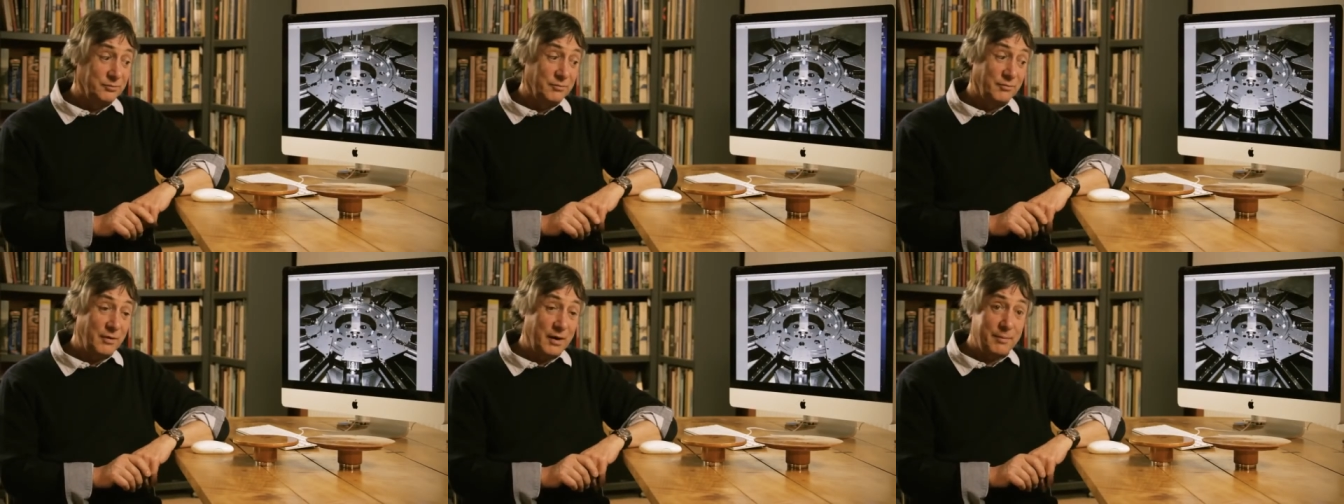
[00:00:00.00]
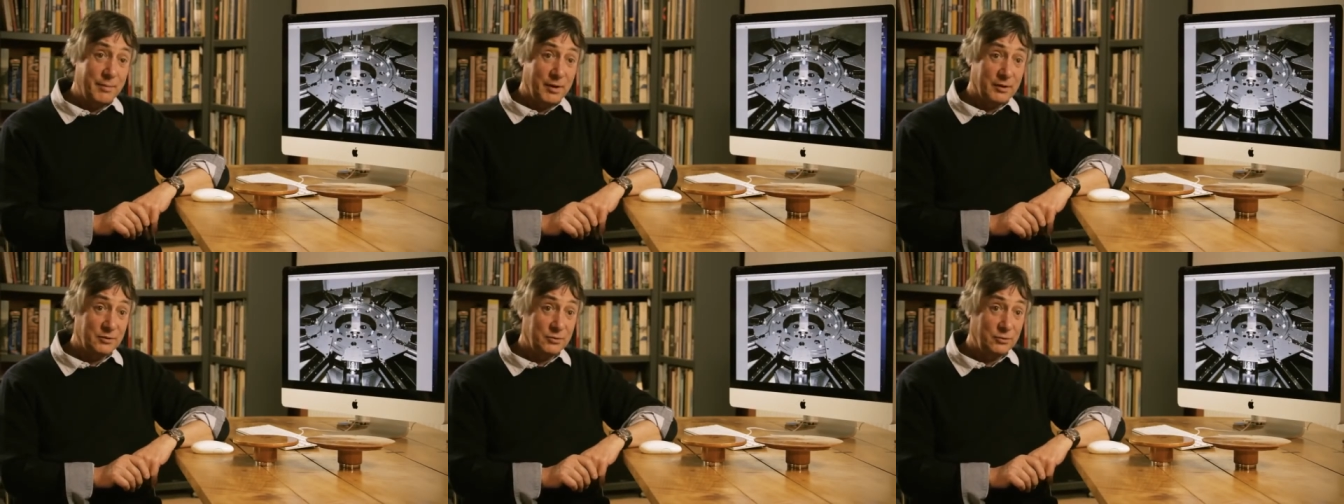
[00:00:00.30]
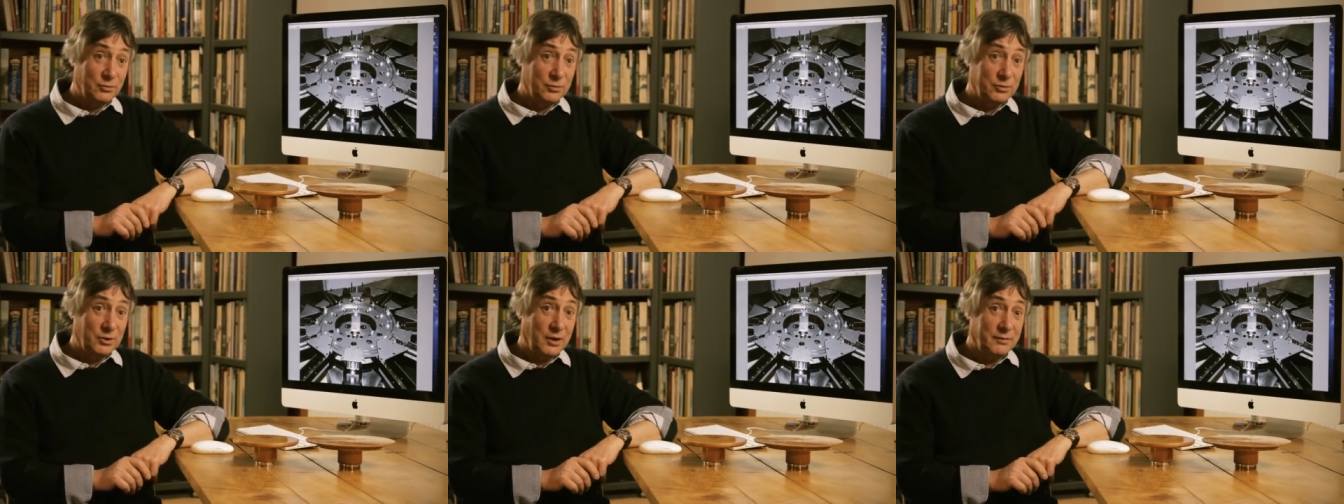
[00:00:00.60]
very much
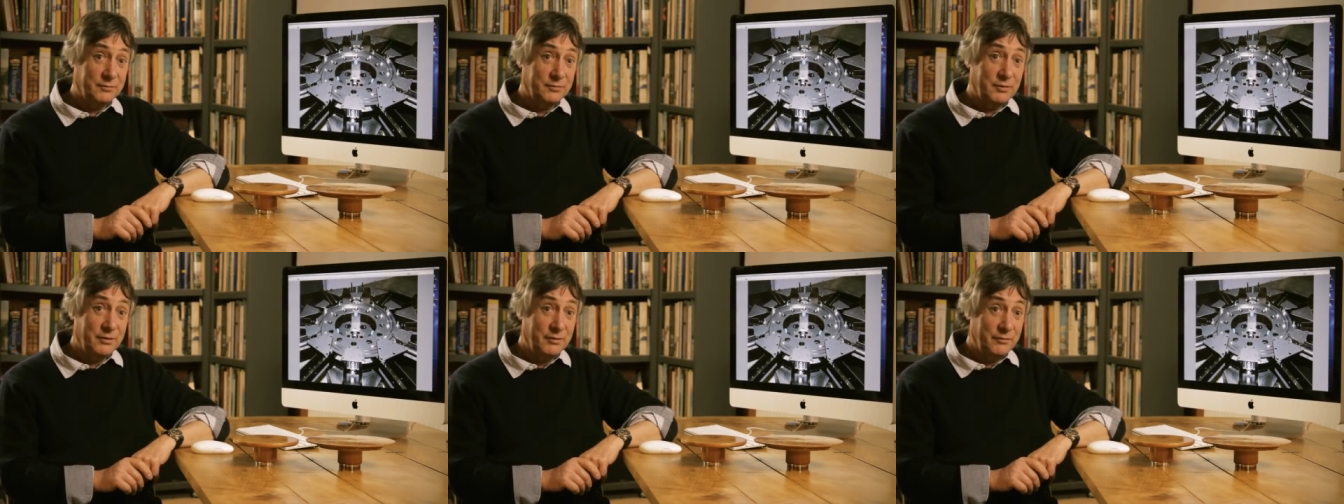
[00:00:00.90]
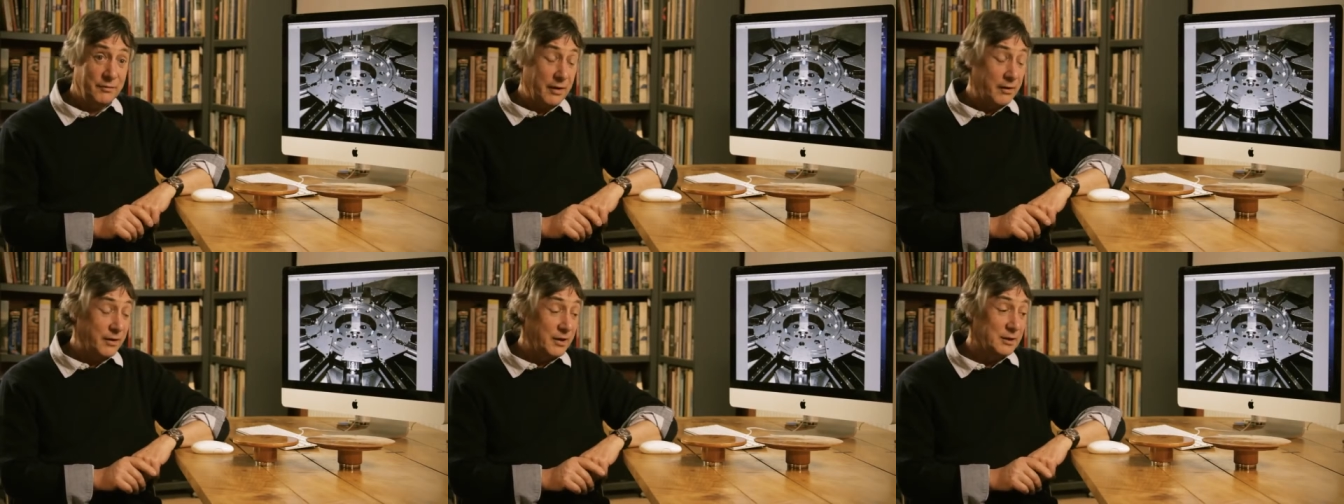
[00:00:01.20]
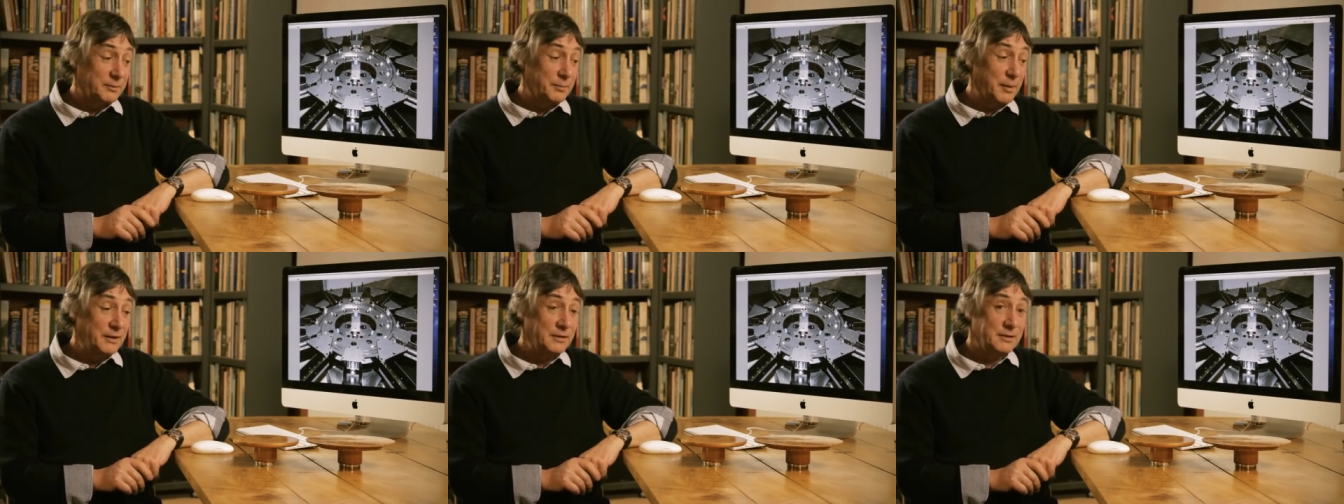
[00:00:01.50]
sought after, and very
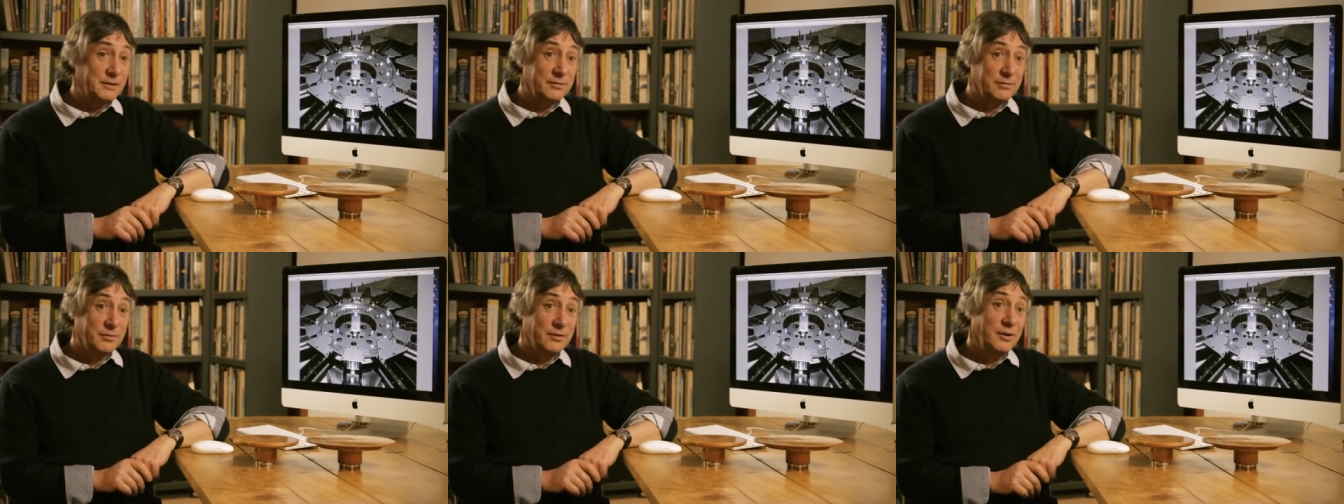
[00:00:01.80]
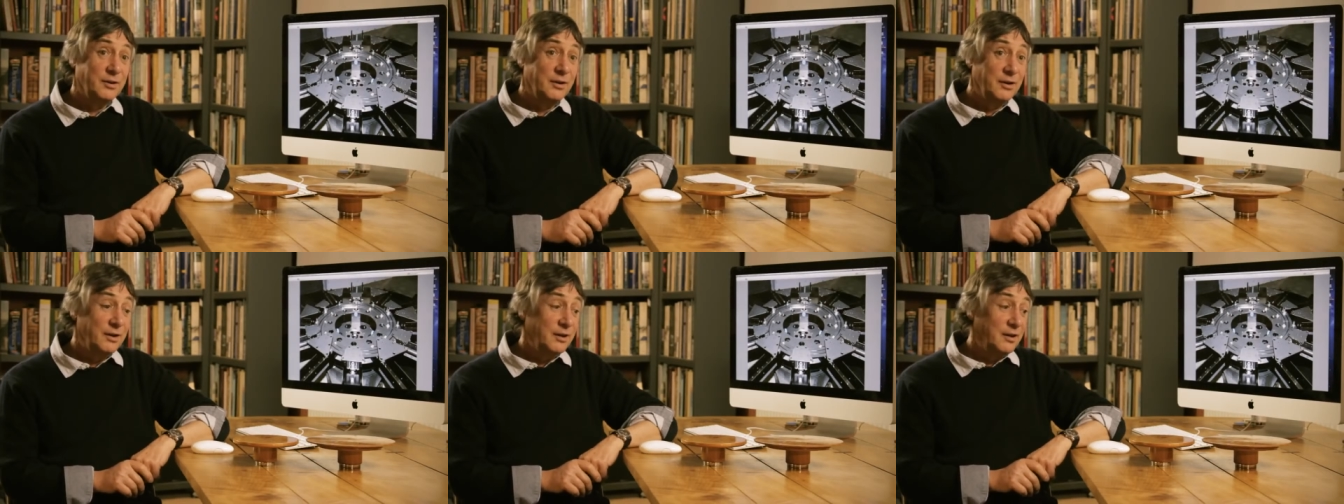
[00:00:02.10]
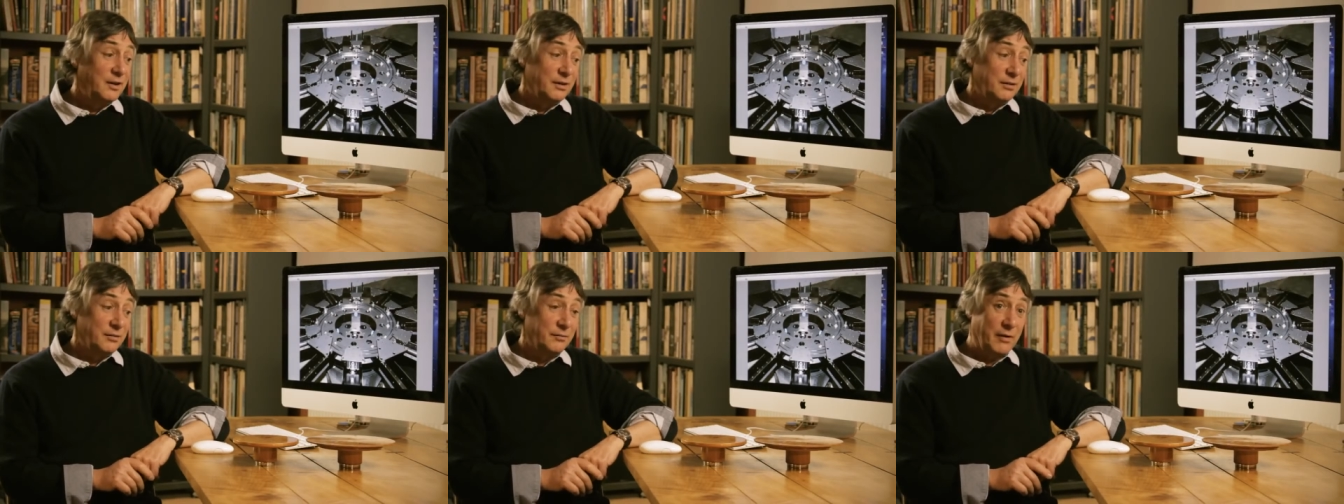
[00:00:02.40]
expensive,
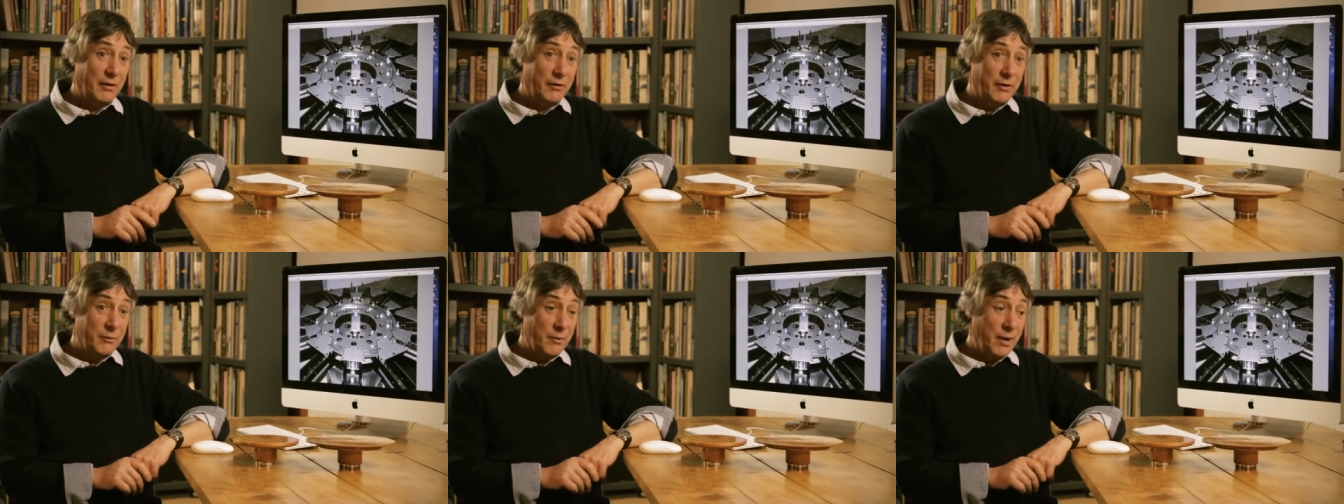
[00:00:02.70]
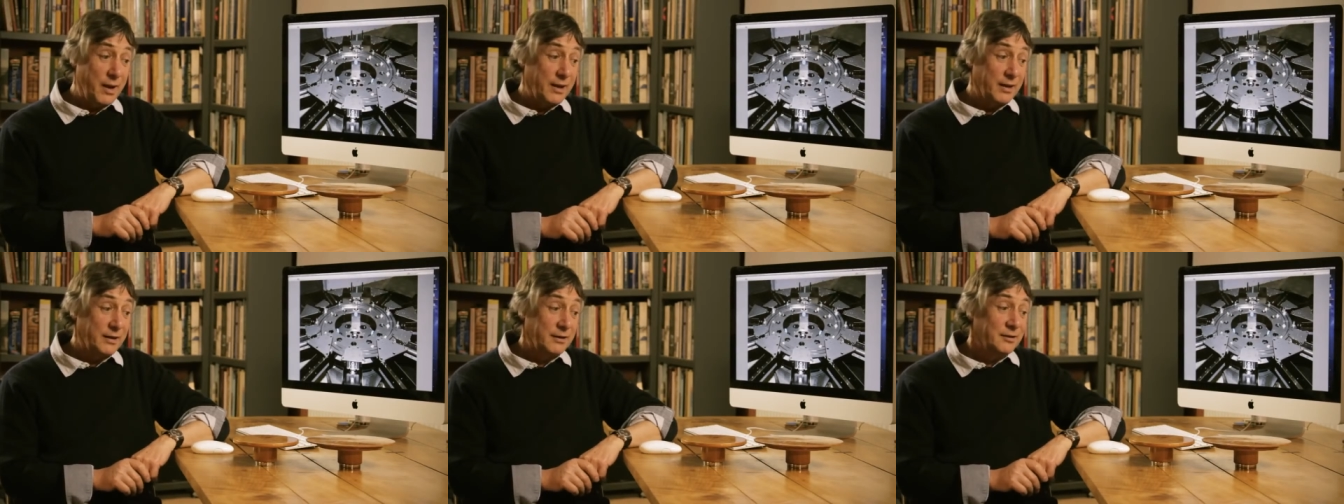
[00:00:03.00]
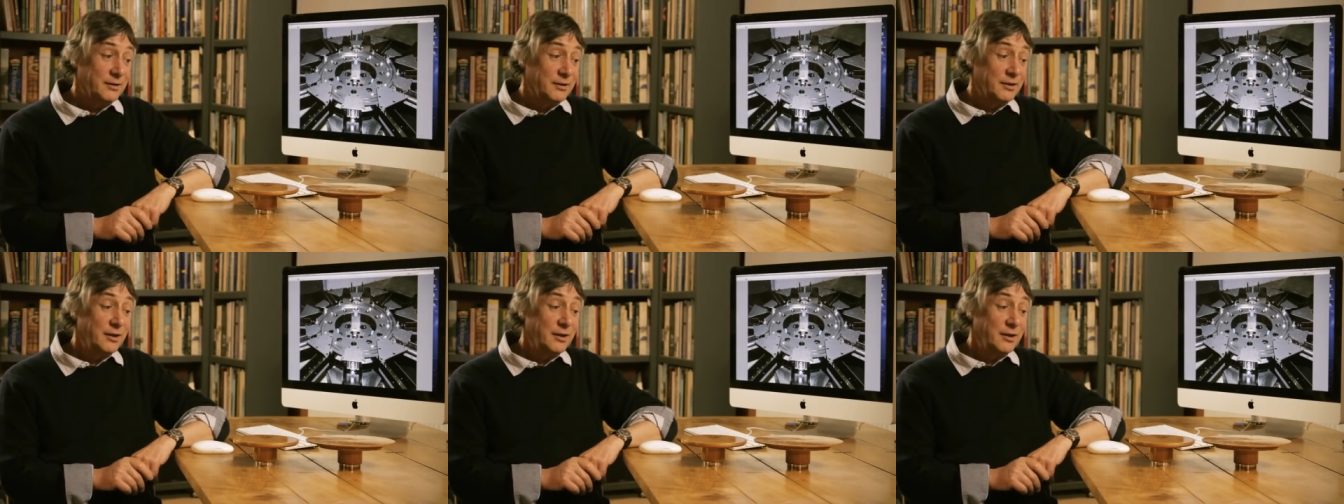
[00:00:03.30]
and very rare.